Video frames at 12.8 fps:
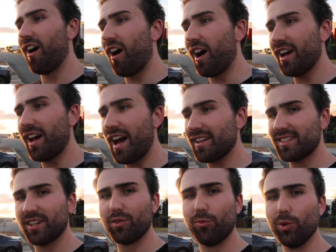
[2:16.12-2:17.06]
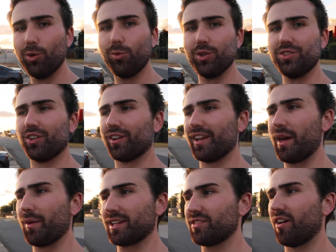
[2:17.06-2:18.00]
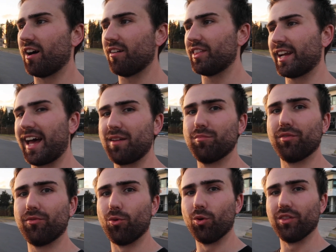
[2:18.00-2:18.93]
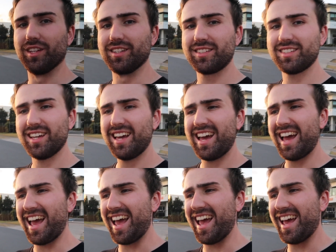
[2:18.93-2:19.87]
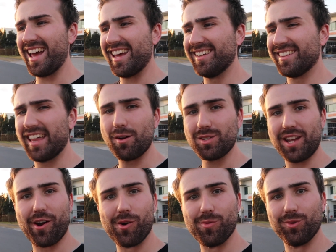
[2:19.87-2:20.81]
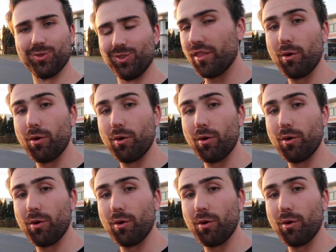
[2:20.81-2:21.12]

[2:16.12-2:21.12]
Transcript: I had a set of Willwoods on an MX-5 that I had before this, and they were terrible.